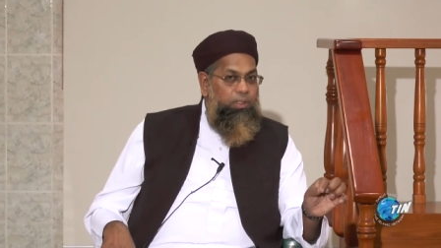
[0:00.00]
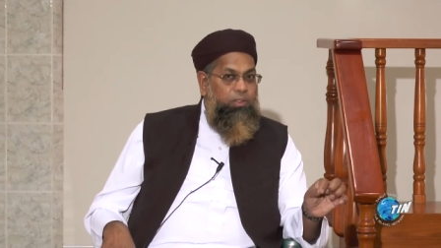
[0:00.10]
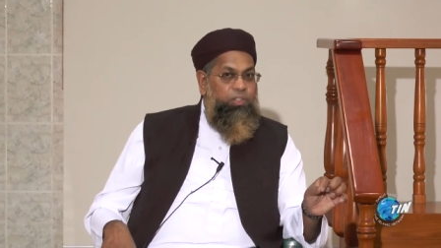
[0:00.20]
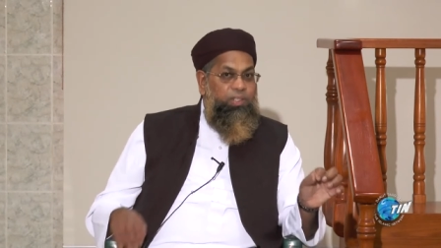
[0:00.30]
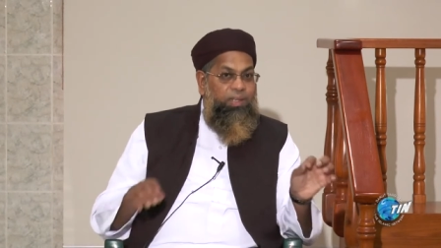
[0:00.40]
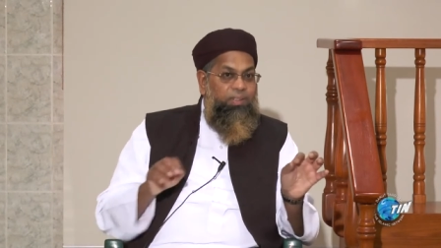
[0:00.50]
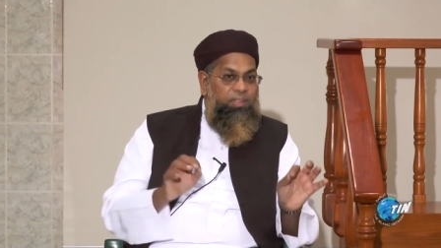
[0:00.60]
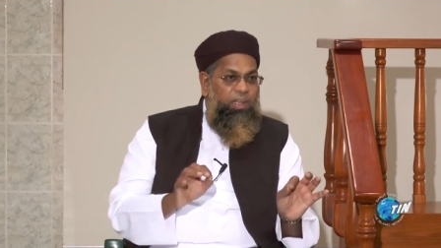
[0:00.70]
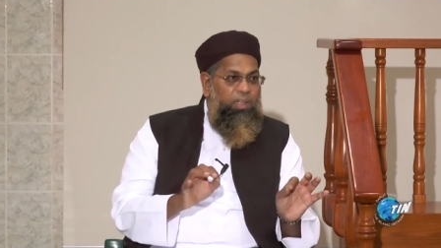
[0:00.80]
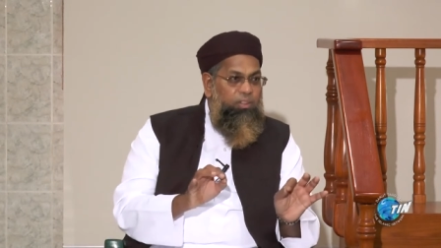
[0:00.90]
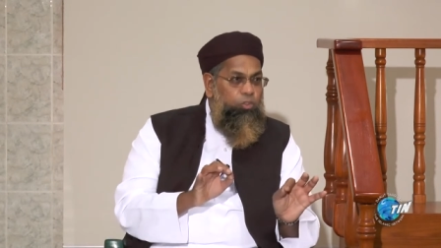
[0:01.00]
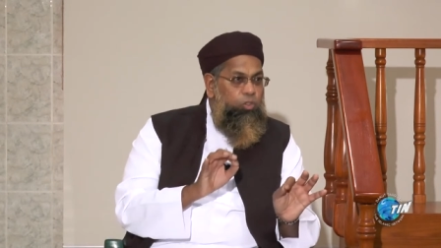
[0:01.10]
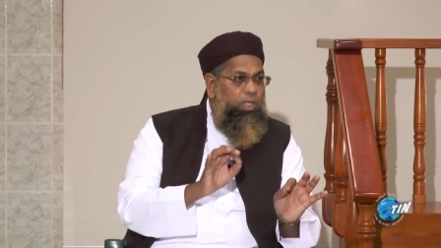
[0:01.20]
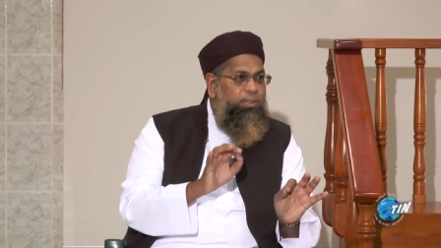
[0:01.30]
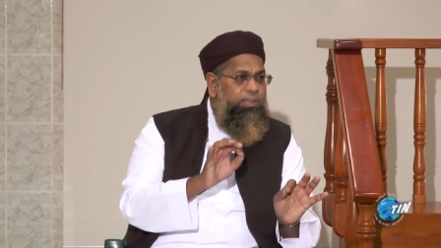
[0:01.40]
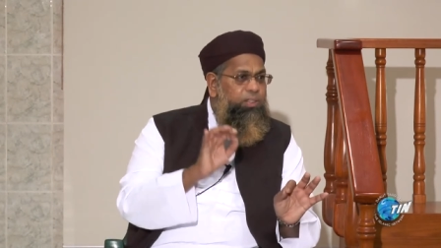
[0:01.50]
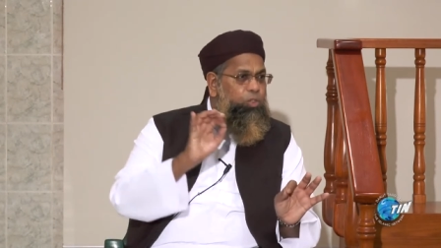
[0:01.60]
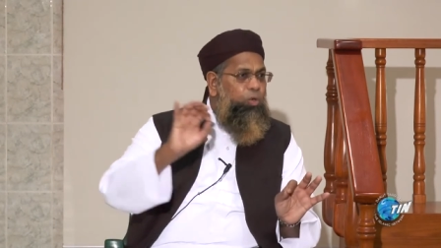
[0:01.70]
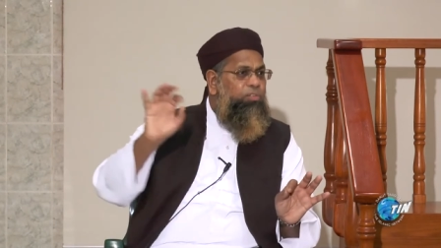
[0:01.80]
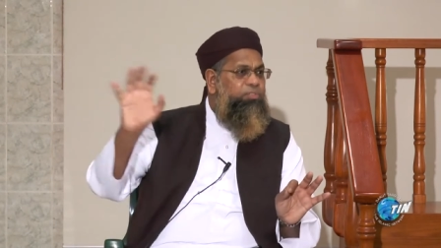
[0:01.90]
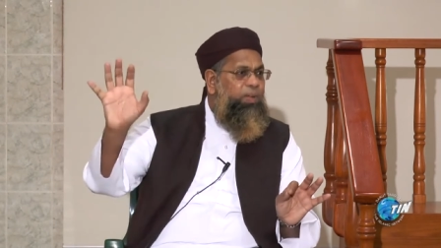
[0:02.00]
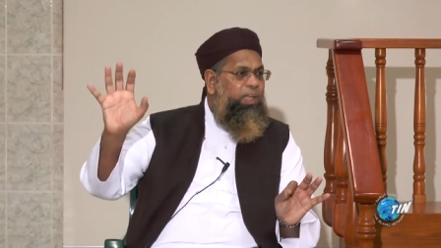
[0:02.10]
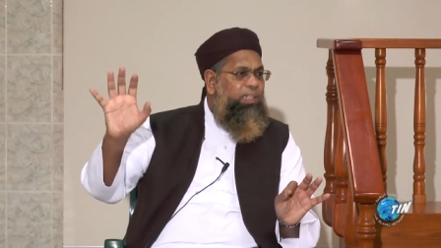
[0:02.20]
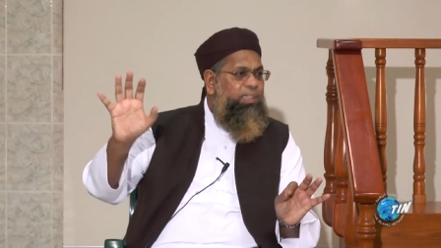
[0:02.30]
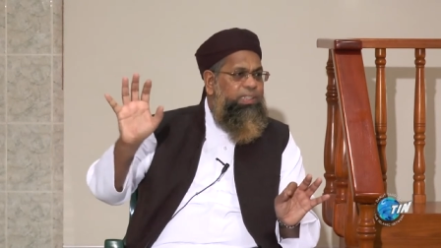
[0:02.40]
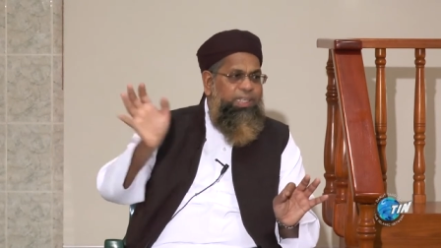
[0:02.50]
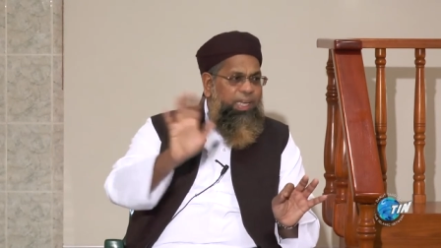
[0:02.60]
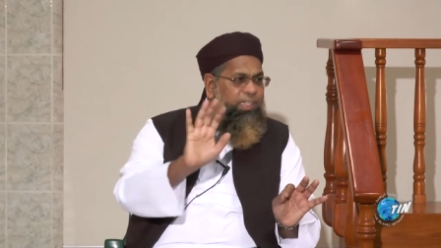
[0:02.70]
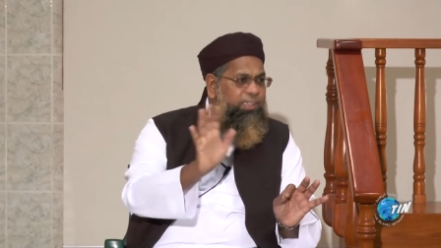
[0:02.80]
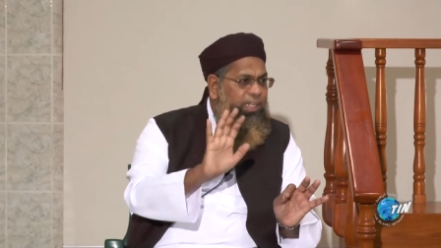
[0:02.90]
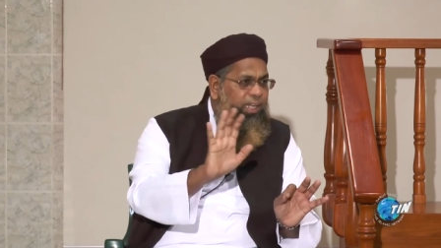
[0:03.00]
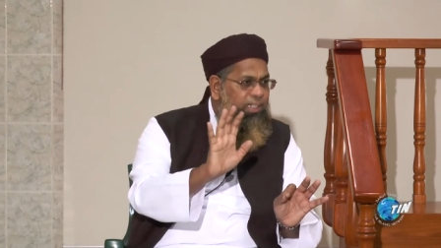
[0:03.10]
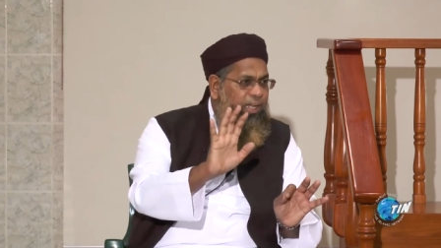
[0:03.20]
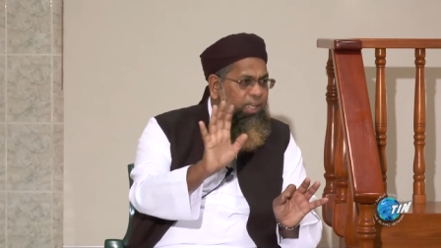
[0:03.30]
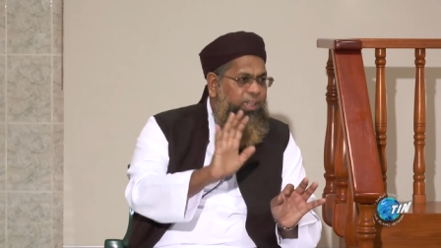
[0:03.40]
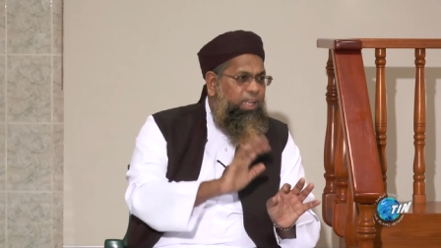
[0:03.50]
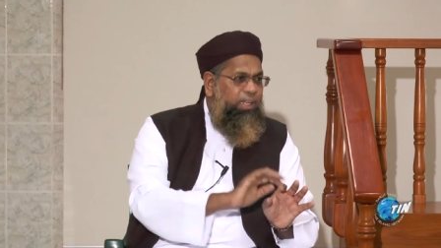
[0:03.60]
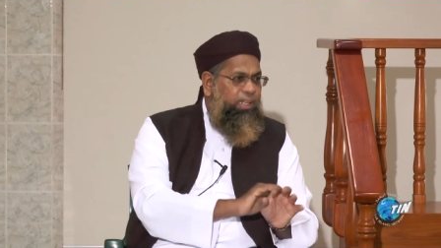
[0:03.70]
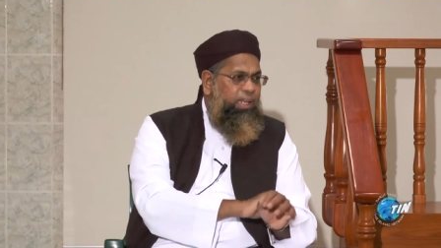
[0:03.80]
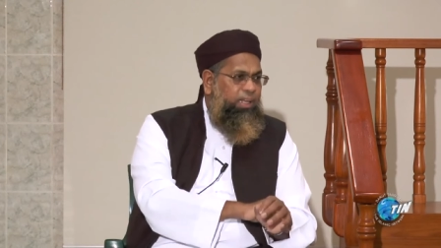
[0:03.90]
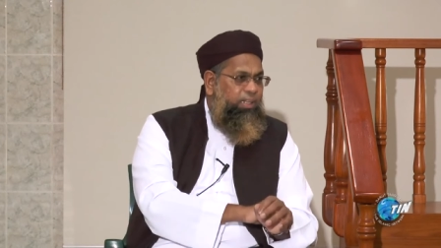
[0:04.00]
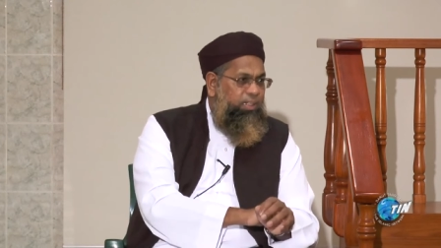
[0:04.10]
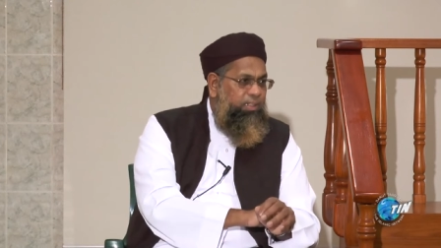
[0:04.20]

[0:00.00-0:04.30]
shaitan runs so far that he can't hear the adhan again.